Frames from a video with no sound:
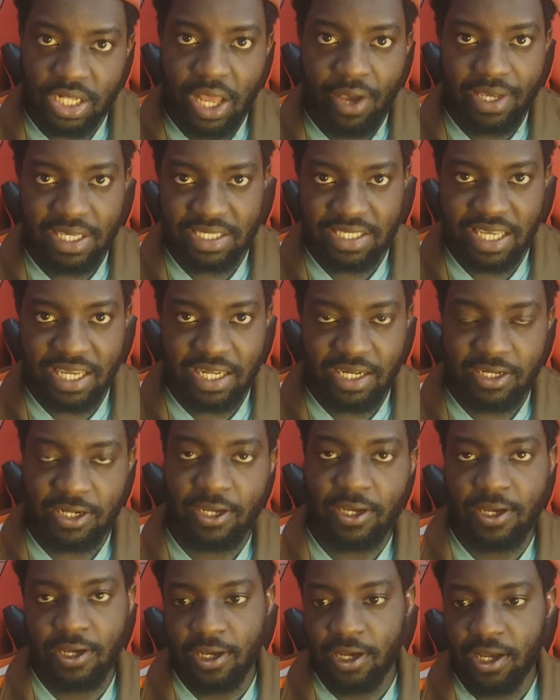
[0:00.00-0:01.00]
now
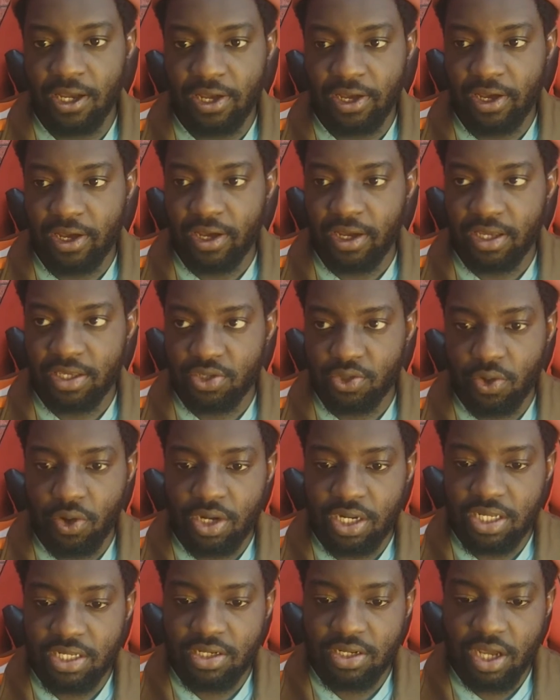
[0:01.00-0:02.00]
he's
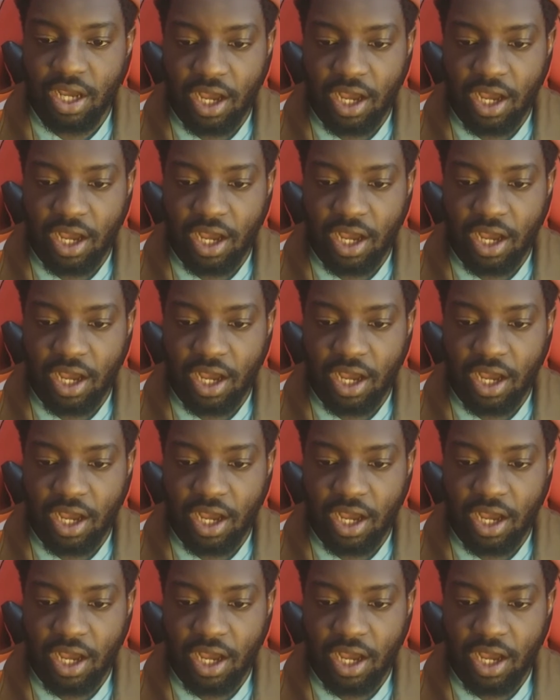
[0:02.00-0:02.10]
calling